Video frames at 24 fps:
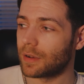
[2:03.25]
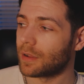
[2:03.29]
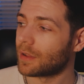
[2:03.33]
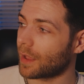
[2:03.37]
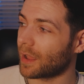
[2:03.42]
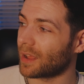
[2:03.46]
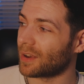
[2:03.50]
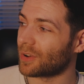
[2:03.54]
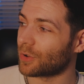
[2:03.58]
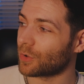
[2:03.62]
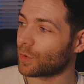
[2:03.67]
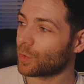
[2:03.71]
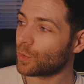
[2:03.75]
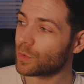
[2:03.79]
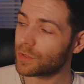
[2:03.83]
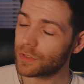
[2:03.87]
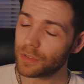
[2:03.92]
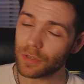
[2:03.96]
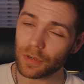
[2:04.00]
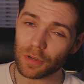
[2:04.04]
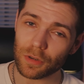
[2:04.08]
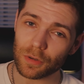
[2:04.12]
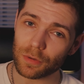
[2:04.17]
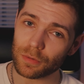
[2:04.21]
And
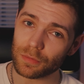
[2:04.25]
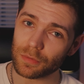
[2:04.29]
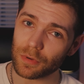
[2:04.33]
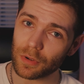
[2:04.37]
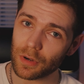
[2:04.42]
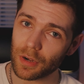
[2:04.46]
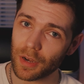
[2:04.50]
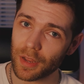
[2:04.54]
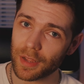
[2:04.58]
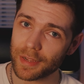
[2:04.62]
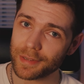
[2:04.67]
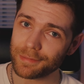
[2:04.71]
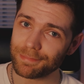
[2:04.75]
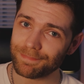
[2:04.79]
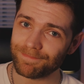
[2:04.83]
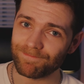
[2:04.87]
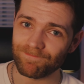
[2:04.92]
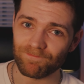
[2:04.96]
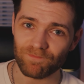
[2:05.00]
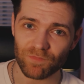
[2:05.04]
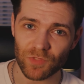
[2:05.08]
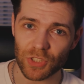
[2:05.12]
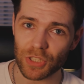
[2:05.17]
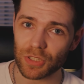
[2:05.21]
also, not gonna lie,
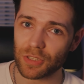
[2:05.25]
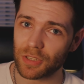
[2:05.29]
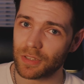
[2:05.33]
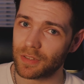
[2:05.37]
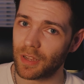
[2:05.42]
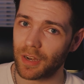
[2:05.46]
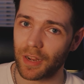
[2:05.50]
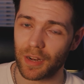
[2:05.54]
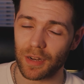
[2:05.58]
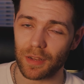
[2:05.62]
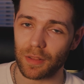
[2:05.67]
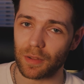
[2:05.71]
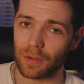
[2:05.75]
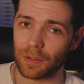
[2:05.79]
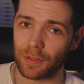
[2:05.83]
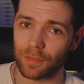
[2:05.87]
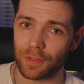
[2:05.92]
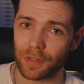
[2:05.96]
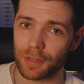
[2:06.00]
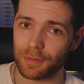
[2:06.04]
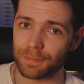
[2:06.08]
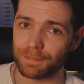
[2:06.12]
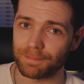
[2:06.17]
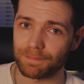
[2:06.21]
just because I like the look of
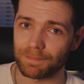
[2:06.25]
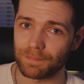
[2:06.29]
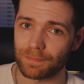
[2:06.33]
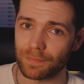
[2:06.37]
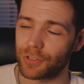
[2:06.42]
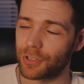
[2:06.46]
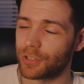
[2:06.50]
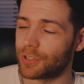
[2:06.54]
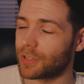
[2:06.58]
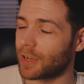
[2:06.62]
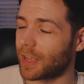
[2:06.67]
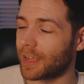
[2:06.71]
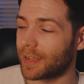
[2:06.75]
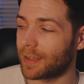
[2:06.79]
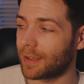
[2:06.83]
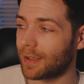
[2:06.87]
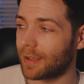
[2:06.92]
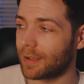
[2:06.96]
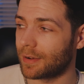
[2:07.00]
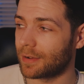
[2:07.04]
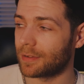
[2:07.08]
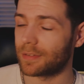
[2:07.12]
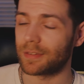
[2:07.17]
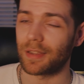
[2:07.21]
it. It's just like
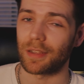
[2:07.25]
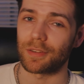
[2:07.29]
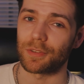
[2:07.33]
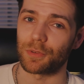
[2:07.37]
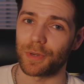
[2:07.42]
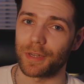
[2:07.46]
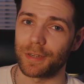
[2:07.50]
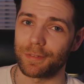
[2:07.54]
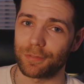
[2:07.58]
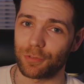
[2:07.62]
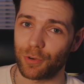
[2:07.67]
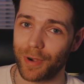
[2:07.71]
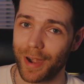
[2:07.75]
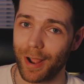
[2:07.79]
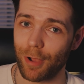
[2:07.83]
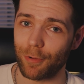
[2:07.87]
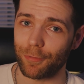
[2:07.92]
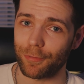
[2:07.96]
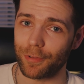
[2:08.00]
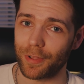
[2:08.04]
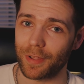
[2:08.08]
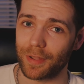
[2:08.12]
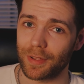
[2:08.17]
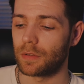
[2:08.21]
an accessory for an
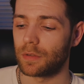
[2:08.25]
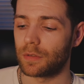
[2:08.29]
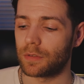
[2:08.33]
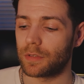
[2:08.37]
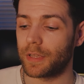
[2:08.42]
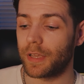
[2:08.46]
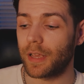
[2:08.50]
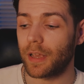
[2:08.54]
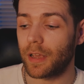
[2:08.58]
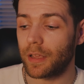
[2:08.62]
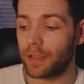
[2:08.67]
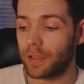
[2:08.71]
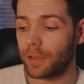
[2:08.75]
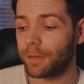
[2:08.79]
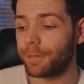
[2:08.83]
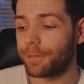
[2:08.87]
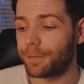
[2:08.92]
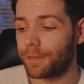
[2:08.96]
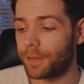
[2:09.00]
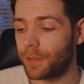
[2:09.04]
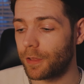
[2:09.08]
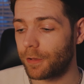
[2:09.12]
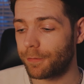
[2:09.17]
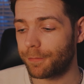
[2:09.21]
outfit. So yeah,
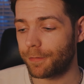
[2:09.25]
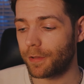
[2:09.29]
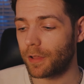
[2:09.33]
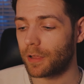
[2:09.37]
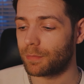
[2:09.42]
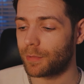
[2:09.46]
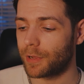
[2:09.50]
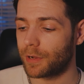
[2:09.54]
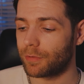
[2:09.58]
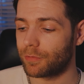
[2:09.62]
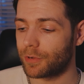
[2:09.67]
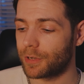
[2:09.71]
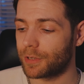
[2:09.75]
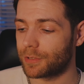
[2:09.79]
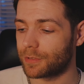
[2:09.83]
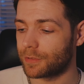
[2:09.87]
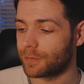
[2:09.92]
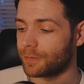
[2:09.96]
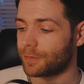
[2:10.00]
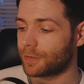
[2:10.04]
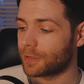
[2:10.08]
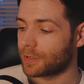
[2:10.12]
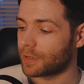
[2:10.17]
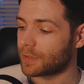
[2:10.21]
your third main reason
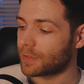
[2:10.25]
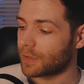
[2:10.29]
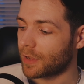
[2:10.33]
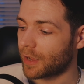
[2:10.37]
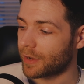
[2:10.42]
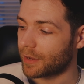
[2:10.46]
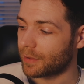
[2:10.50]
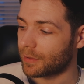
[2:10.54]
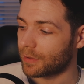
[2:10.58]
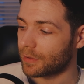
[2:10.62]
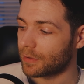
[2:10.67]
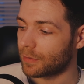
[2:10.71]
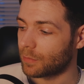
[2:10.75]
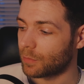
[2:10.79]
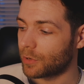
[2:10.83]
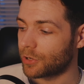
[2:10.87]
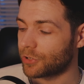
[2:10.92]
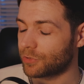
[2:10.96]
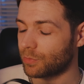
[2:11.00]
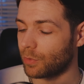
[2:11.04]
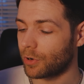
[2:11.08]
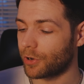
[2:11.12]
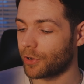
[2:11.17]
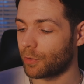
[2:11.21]
for deciding
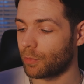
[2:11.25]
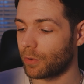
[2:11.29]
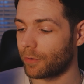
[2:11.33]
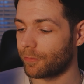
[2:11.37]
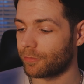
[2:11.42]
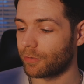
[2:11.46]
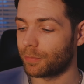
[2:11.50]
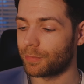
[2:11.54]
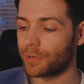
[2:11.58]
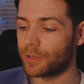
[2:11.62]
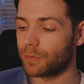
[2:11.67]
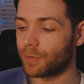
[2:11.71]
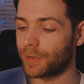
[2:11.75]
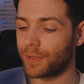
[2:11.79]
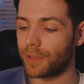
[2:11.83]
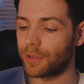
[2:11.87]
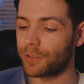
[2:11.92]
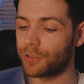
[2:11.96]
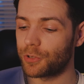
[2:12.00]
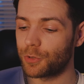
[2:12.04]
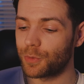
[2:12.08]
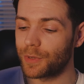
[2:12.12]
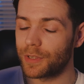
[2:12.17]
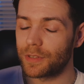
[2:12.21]
which one you want from between the
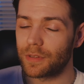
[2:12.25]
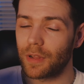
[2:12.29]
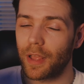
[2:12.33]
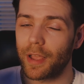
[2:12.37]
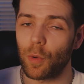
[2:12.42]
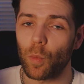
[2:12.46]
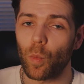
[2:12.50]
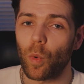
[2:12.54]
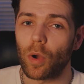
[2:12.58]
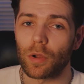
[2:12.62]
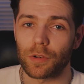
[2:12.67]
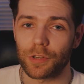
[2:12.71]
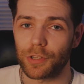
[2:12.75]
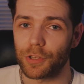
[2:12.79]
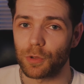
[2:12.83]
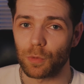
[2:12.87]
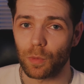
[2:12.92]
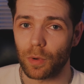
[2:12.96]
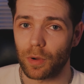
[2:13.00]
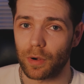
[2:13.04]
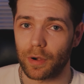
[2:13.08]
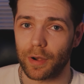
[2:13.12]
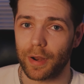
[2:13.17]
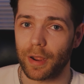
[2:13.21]
two is like, what do you
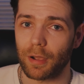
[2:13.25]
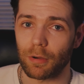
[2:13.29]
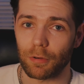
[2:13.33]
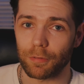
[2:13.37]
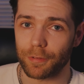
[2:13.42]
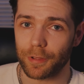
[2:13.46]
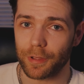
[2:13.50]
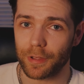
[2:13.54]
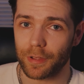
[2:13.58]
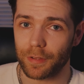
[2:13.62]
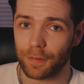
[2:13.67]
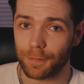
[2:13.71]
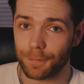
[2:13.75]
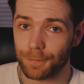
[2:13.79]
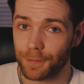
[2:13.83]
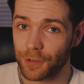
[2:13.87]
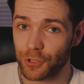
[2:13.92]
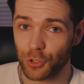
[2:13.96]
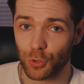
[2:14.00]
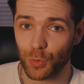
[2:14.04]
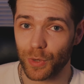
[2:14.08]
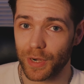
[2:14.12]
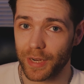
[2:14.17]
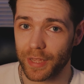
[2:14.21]
want out of it
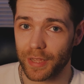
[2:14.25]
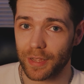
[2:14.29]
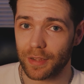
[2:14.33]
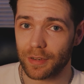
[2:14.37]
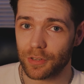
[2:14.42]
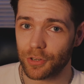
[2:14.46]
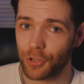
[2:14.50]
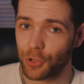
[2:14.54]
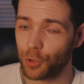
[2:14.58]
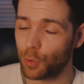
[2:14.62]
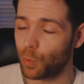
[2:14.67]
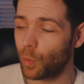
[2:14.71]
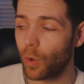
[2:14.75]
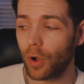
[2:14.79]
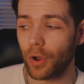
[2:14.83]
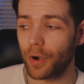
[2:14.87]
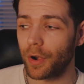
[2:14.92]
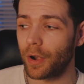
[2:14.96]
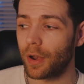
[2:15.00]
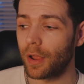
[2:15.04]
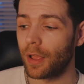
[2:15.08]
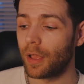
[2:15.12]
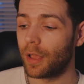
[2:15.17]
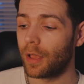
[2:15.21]
visually? Do you
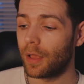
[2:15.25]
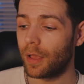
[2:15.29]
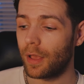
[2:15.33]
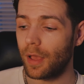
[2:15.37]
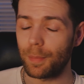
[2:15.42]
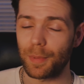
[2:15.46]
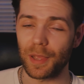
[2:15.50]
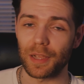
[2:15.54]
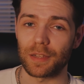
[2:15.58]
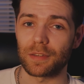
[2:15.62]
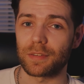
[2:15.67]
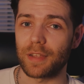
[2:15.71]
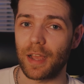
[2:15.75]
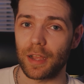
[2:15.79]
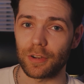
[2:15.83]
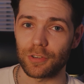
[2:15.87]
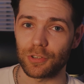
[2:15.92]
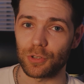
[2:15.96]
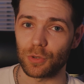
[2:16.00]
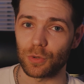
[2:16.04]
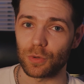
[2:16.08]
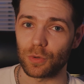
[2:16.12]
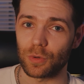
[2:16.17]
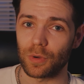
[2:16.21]
want a big
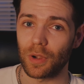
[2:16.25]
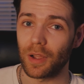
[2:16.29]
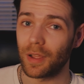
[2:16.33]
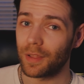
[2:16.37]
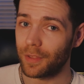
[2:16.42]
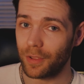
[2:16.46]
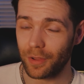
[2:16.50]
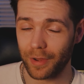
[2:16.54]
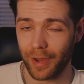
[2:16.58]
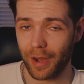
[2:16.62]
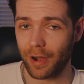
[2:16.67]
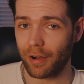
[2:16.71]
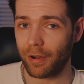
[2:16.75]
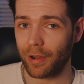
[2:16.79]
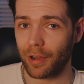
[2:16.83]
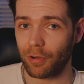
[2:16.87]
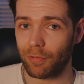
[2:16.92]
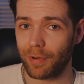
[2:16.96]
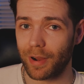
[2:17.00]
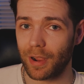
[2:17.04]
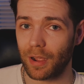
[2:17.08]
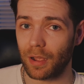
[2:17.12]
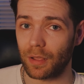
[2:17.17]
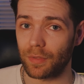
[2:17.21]
satchel that you're carrying
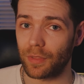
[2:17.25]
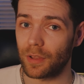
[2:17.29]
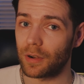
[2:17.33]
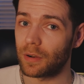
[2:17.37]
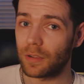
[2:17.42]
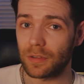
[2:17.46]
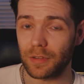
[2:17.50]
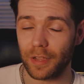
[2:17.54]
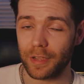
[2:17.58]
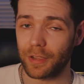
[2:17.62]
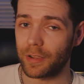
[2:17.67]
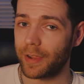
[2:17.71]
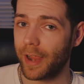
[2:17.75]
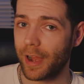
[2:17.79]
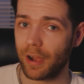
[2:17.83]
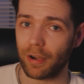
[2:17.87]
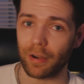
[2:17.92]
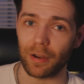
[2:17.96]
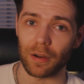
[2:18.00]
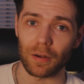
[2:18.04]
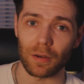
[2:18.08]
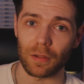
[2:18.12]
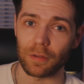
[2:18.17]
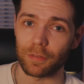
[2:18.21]
around that looks like you're
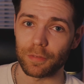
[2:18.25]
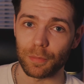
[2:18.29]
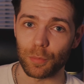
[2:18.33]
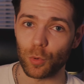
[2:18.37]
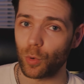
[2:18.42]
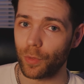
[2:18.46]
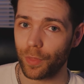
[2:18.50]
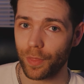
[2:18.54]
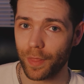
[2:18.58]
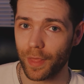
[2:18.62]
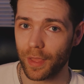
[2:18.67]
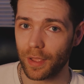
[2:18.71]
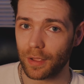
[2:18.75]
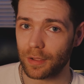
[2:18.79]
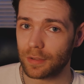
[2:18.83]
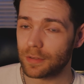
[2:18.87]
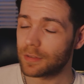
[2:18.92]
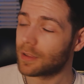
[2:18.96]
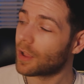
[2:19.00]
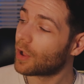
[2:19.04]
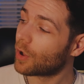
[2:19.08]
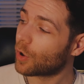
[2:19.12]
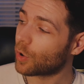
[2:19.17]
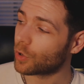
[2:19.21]
carrying a lot of important things?
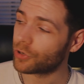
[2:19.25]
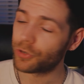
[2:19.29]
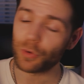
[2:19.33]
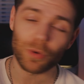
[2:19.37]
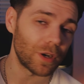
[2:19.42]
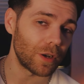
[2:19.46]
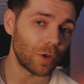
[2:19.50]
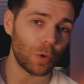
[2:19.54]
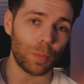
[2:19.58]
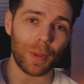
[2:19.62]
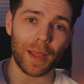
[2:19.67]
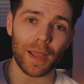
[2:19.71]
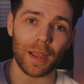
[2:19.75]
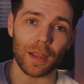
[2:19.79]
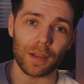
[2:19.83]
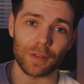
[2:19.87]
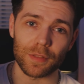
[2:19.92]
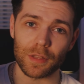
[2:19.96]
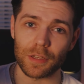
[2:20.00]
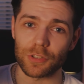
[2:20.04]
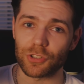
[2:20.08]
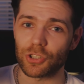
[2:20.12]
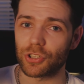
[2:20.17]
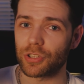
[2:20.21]
Or do you want a little bag
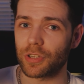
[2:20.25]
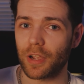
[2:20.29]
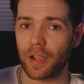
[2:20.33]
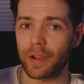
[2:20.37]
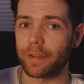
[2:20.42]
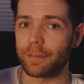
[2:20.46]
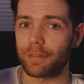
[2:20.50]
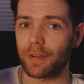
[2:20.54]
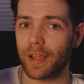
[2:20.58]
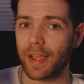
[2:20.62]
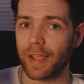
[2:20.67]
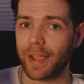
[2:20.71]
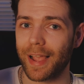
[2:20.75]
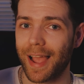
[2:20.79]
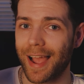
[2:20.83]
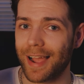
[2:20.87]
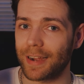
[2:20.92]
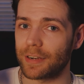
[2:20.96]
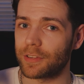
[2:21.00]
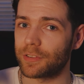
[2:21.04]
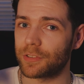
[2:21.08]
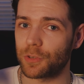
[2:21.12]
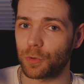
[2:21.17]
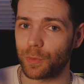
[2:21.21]
that just kind of like
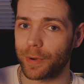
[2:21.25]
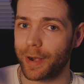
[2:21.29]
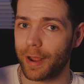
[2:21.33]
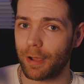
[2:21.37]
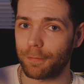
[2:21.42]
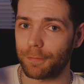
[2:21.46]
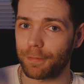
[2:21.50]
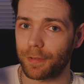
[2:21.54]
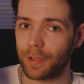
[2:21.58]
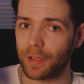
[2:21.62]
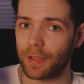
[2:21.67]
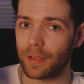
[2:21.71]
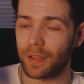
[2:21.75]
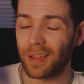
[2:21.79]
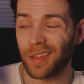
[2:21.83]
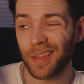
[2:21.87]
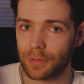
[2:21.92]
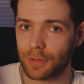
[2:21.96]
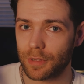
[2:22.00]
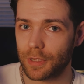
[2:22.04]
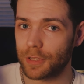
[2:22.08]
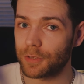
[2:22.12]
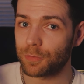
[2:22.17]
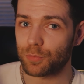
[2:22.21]
adds to an outfit,
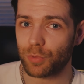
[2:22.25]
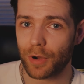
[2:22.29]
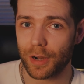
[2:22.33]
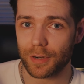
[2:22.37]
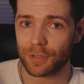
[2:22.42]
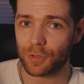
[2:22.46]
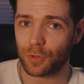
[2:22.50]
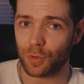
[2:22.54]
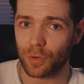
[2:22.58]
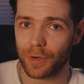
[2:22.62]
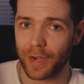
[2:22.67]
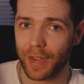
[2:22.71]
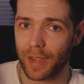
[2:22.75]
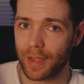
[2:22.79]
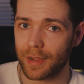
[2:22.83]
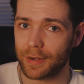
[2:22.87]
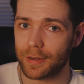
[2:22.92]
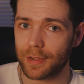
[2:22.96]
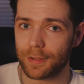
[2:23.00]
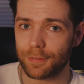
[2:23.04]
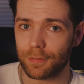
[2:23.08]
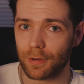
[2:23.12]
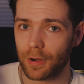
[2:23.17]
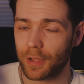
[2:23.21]
is practical and
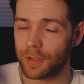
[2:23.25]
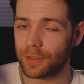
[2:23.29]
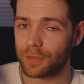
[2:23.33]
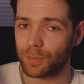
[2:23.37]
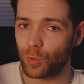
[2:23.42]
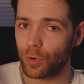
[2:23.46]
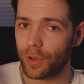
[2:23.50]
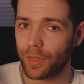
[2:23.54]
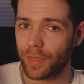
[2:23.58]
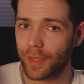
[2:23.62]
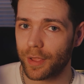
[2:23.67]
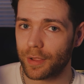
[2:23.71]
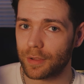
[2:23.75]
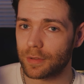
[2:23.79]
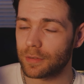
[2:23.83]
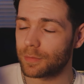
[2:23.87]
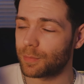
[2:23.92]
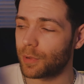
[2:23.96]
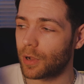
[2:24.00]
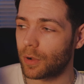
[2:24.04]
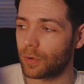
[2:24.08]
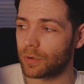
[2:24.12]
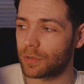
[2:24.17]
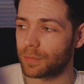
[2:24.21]
handy for like smaller things,
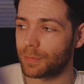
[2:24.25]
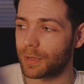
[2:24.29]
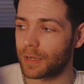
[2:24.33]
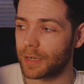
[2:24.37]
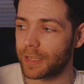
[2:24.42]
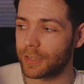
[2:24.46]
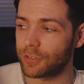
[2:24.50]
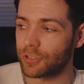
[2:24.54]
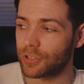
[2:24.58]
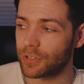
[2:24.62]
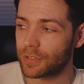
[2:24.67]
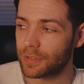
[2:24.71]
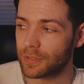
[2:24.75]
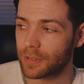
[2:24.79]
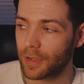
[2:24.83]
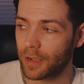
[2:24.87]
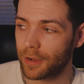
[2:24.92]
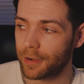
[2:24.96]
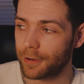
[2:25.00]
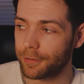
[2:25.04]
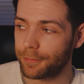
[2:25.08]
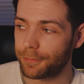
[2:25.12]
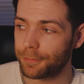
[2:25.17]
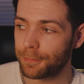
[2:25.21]
but ultimately just
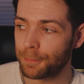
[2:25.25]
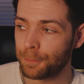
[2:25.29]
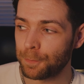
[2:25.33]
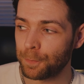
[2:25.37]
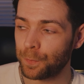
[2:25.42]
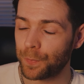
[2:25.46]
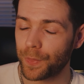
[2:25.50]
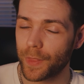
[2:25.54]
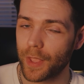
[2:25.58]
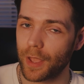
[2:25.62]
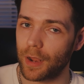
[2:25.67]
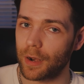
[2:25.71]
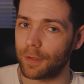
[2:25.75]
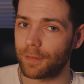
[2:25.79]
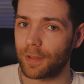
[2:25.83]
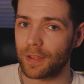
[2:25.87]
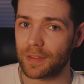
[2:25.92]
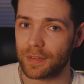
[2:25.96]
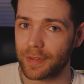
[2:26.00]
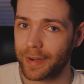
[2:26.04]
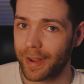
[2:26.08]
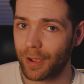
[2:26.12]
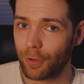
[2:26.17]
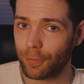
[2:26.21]
kind of
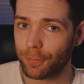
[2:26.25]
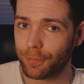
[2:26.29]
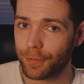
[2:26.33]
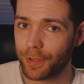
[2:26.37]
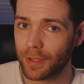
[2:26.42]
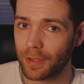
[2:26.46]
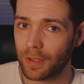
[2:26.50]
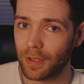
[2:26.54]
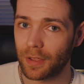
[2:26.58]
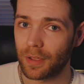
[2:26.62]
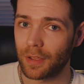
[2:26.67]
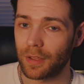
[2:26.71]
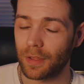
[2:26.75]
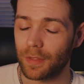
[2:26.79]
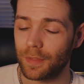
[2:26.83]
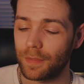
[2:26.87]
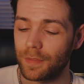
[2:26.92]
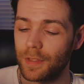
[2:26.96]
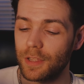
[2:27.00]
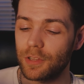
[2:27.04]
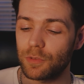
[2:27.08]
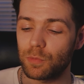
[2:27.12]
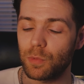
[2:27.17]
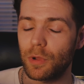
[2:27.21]
elevates an outfit?
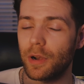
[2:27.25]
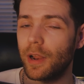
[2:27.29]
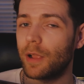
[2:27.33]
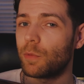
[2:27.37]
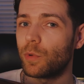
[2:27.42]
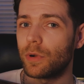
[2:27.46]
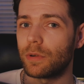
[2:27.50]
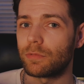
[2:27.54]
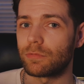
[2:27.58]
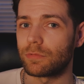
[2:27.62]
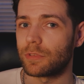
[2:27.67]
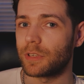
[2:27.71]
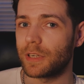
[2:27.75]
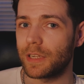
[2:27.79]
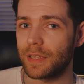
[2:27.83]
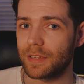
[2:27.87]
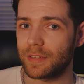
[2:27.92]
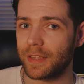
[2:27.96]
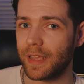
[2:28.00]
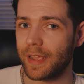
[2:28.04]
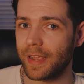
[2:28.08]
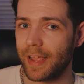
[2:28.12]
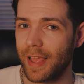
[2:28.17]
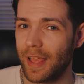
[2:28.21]
This one I wouldn't really
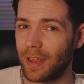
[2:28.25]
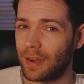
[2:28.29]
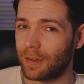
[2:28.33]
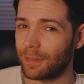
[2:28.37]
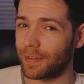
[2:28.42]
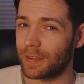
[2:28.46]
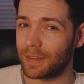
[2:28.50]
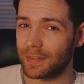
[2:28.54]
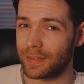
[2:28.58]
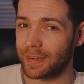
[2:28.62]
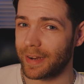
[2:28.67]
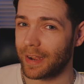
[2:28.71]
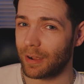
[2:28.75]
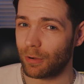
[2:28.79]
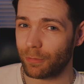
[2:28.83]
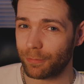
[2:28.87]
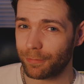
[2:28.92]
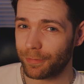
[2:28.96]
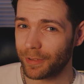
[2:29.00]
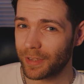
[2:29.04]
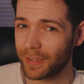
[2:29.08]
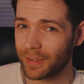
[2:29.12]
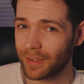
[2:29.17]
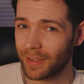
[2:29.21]
say elevates an
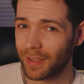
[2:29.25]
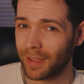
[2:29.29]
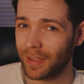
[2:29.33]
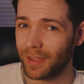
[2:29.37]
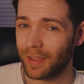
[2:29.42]
outfit.